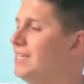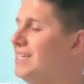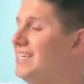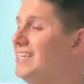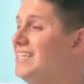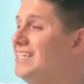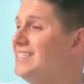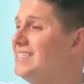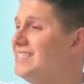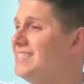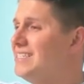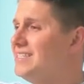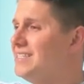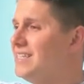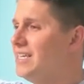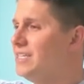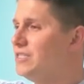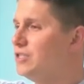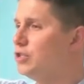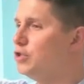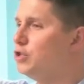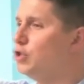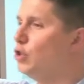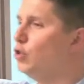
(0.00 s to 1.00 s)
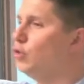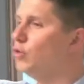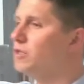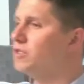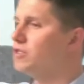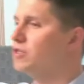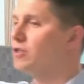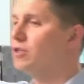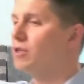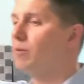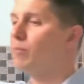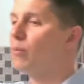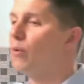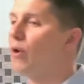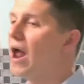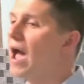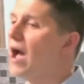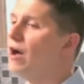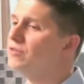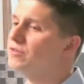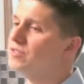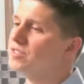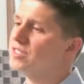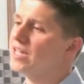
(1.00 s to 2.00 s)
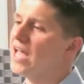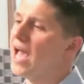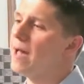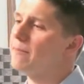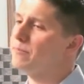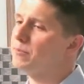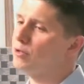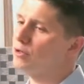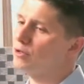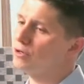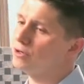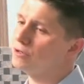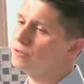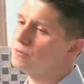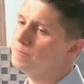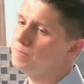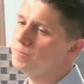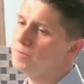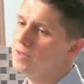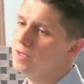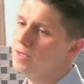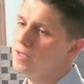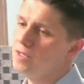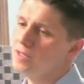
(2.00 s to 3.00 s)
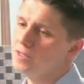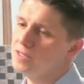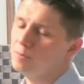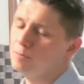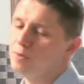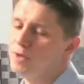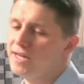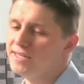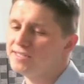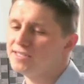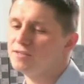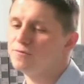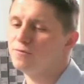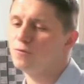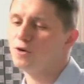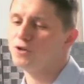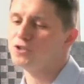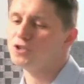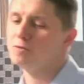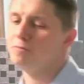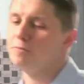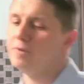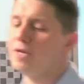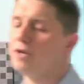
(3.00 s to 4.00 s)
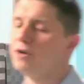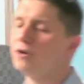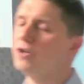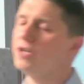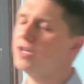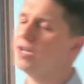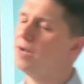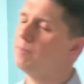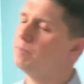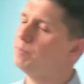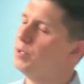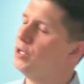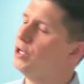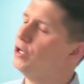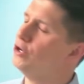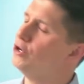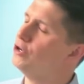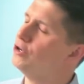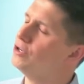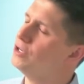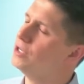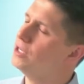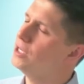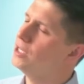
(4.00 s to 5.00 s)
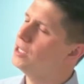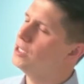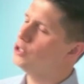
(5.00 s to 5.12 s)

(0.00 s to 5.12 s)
easy thing to do, is the brown scapular. The Blessed Virgin Mary appeared